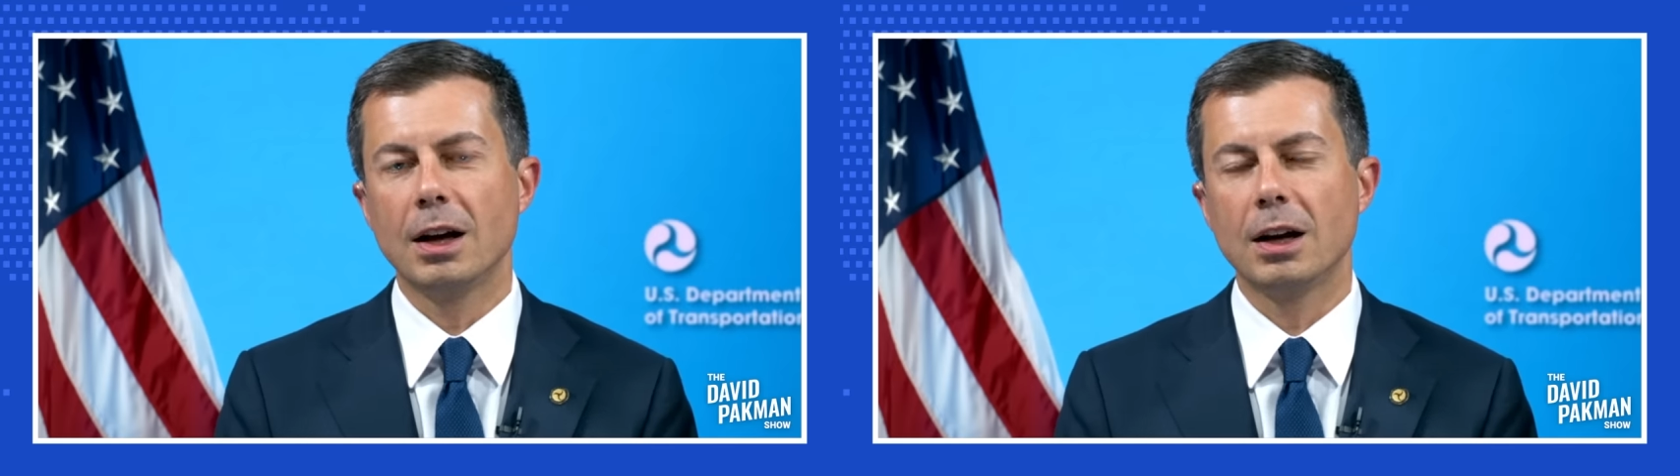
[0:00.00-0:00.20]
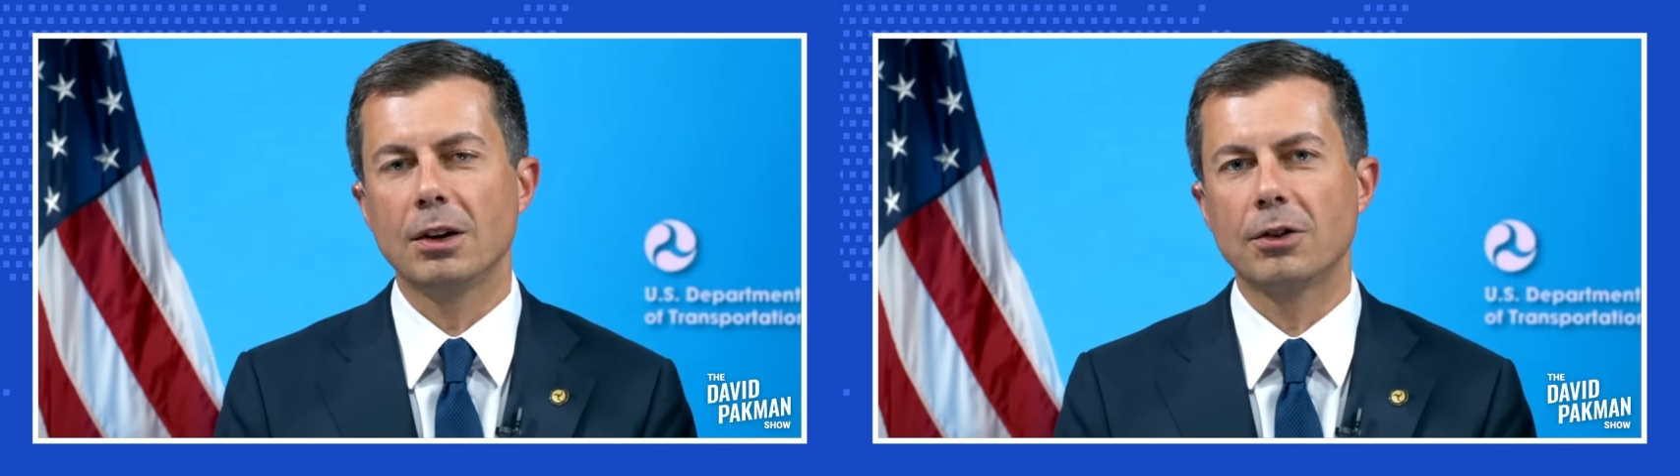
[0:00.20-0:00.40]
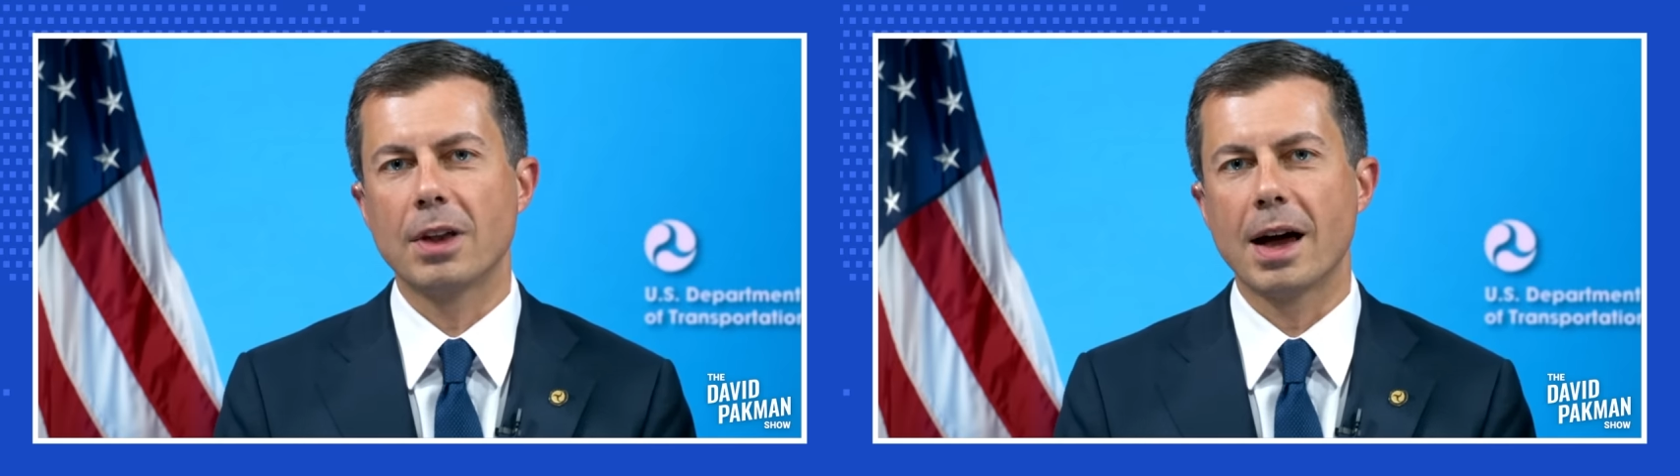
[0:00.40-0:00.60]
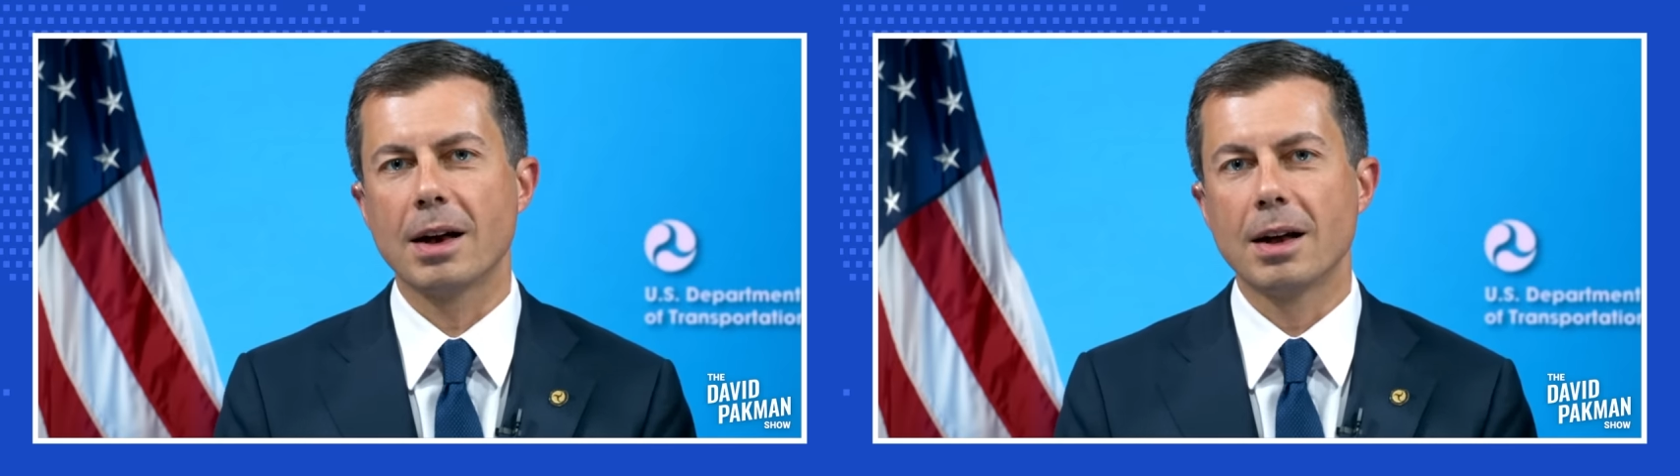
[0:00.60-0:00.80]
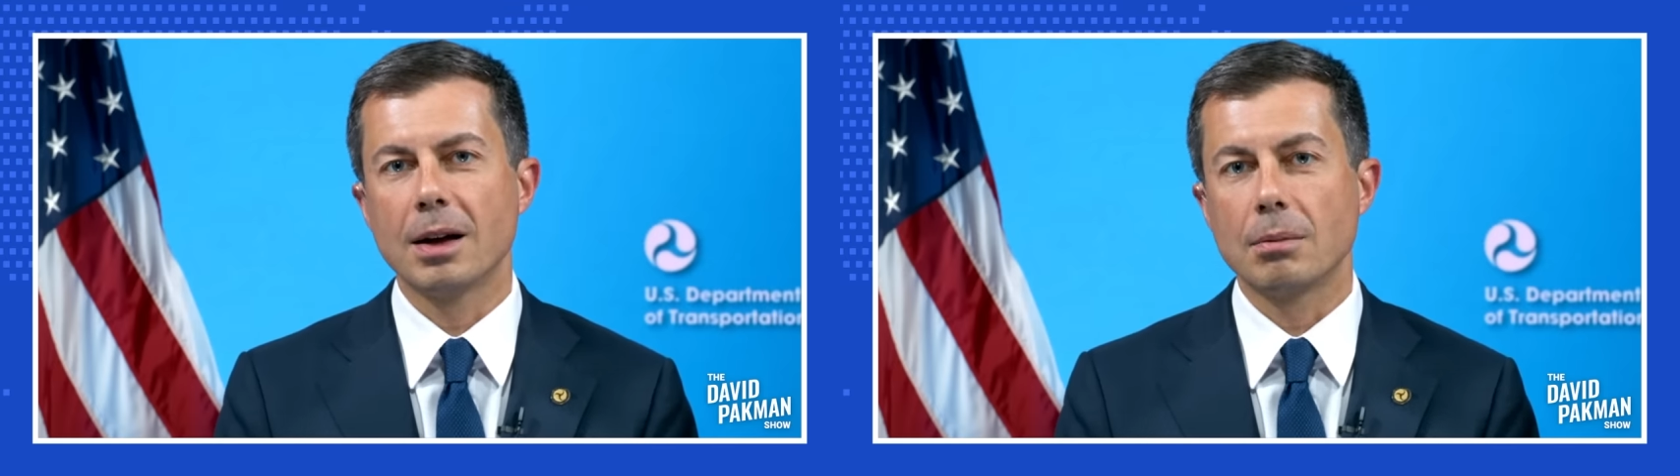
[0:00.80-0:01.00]
is
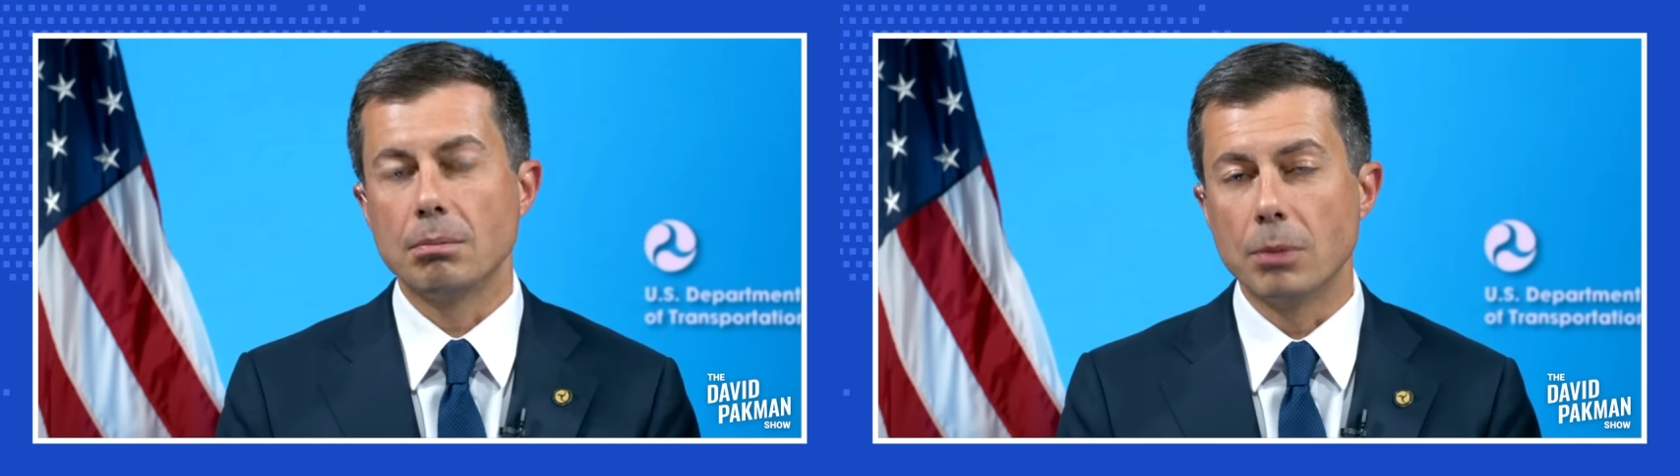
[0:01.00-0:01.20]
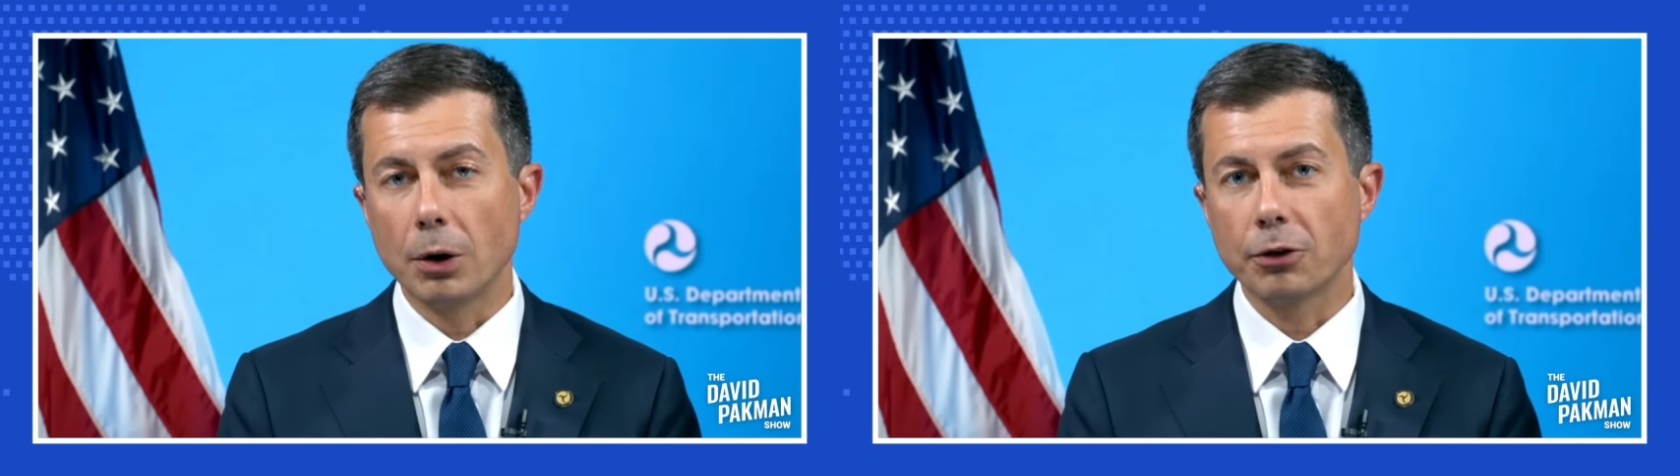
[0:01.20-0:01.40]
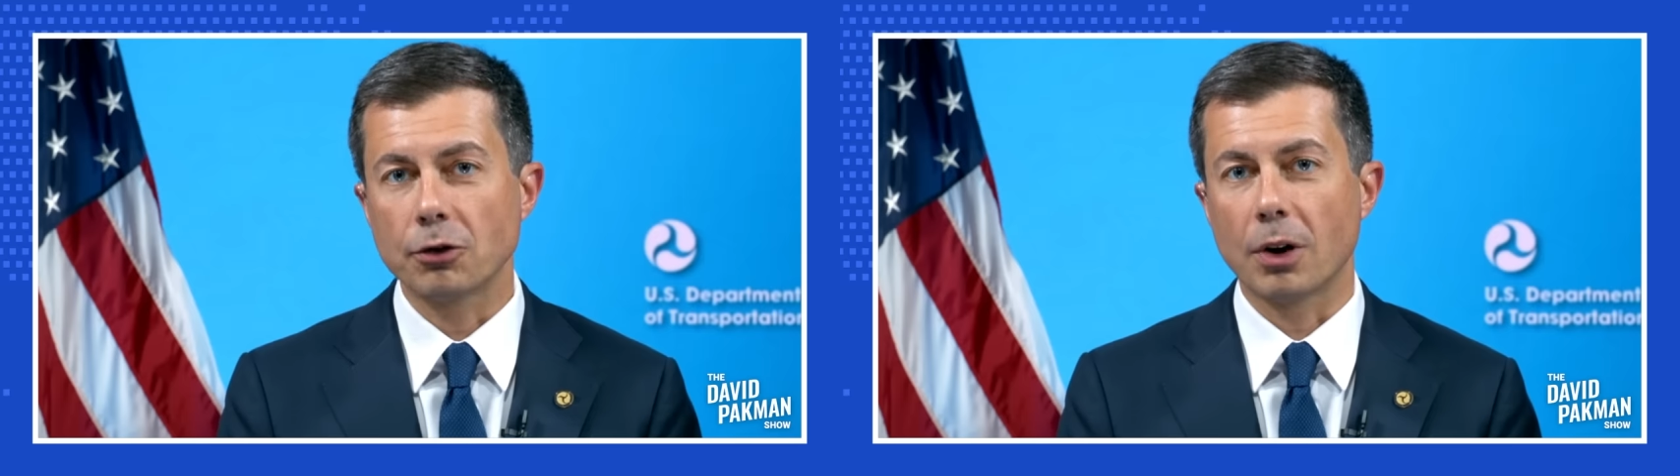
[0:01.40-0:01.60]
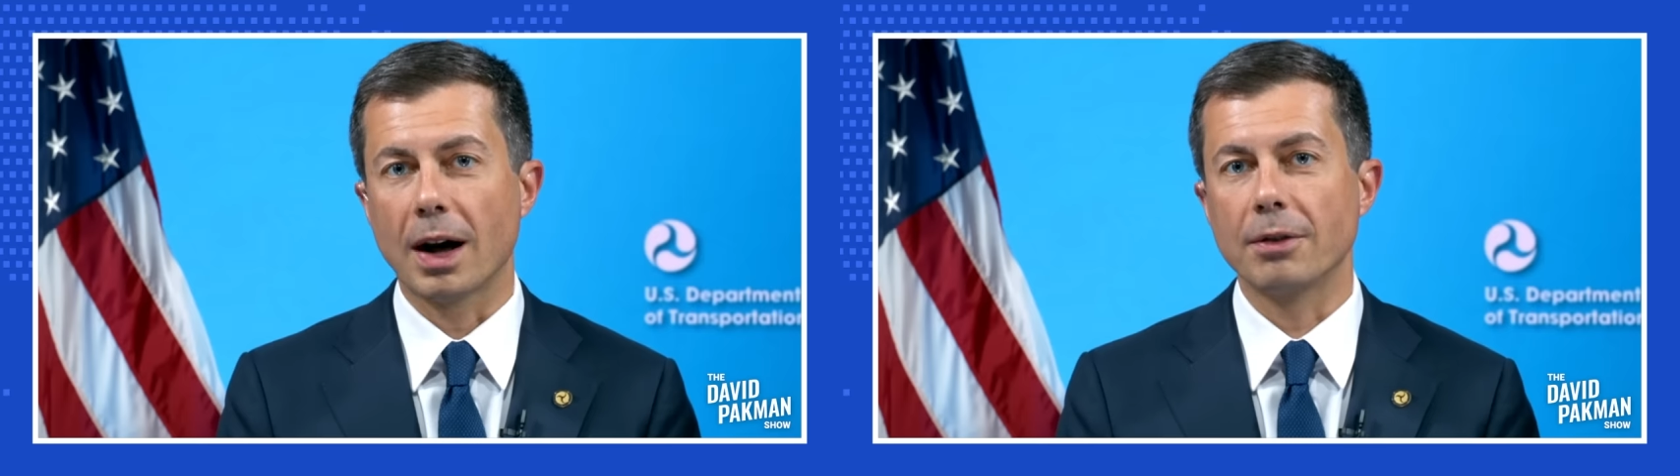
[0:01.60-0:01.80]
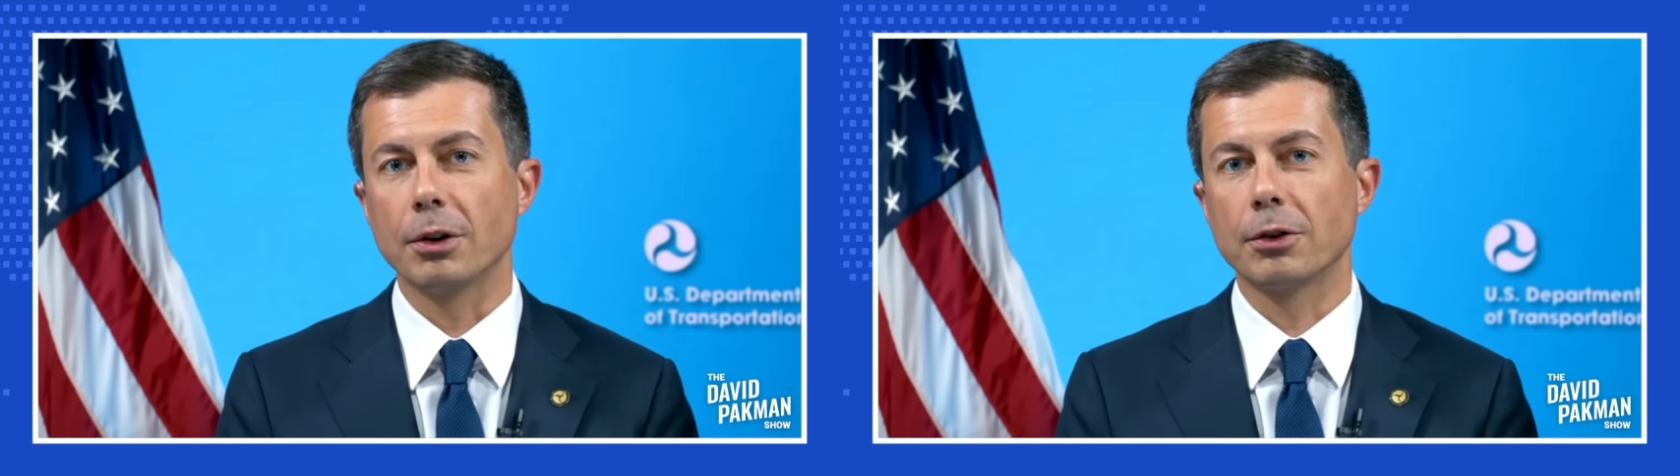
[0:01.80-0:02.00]
that most
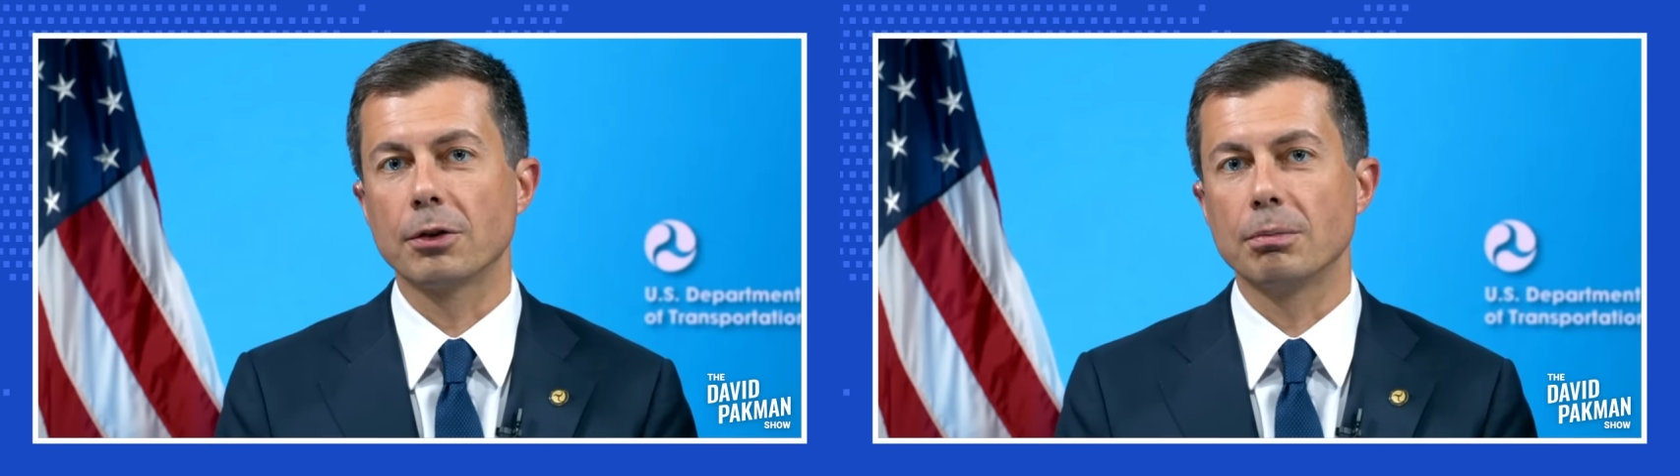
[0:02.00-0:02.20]
drivers,